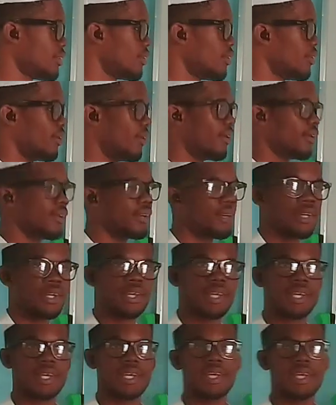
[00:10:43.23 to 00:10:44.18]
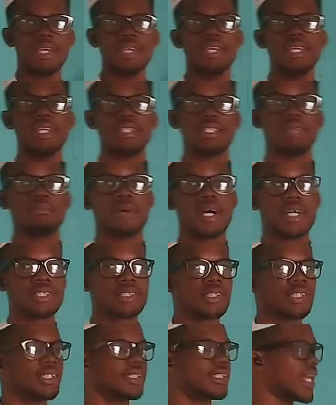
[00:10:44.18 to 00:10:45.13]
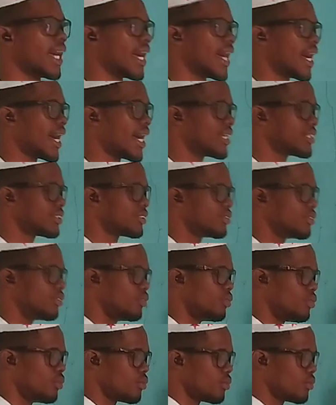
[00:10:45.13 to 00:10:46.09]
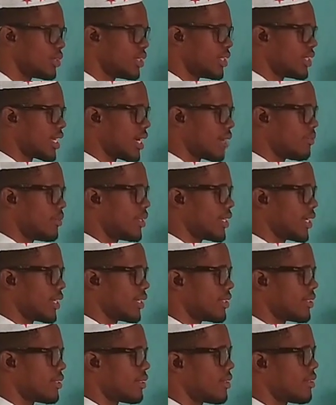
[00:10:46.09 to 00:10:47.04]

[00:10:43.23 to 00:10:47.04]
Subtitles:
or is a matrix that has no determinant.